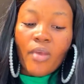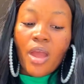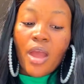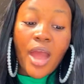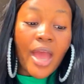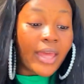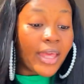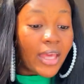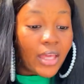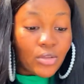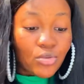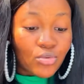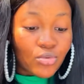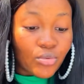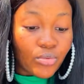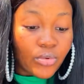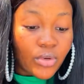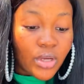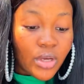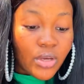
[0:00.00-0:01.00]
I guess
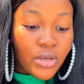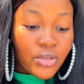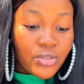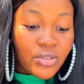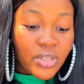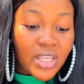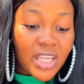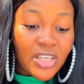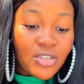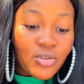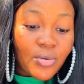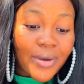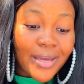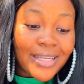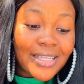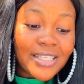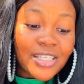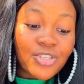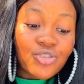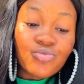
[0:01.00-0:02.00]
so. So next one
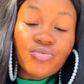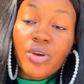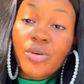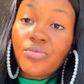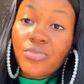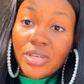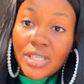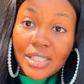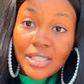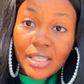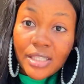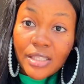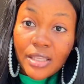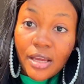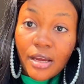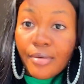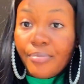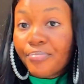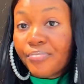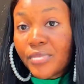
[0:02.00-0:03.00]
is reference
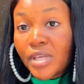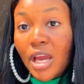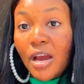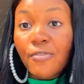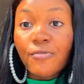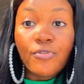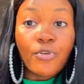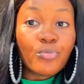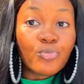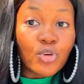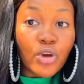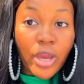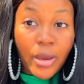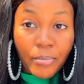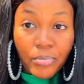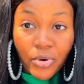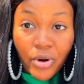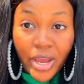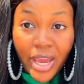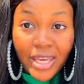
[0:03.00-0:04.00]
letter, from your
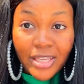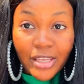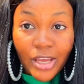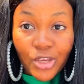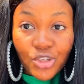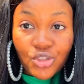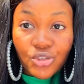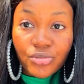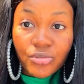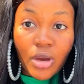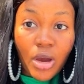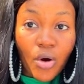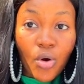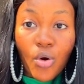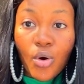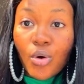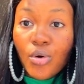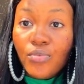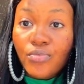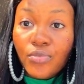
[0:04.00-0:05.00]
employer in Nigeria,
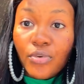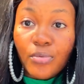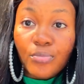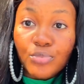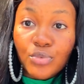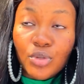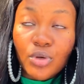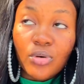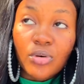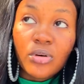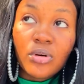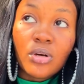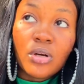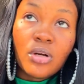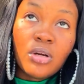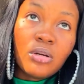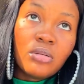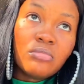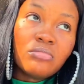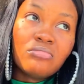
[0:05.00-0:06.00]
or from your,
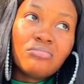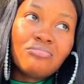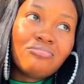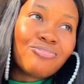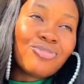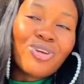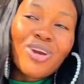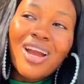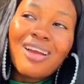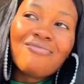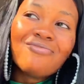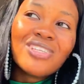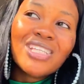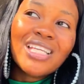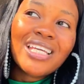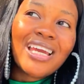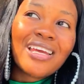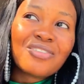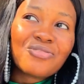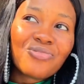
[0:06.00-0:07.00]
you can't really
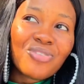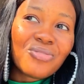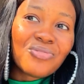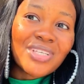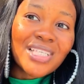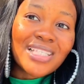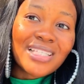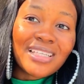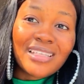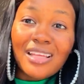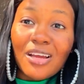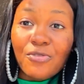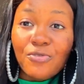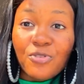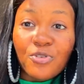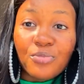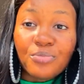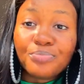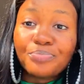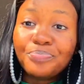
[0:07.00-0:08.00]
get reference letter
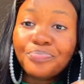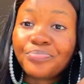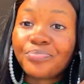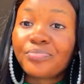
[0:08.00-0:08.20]
from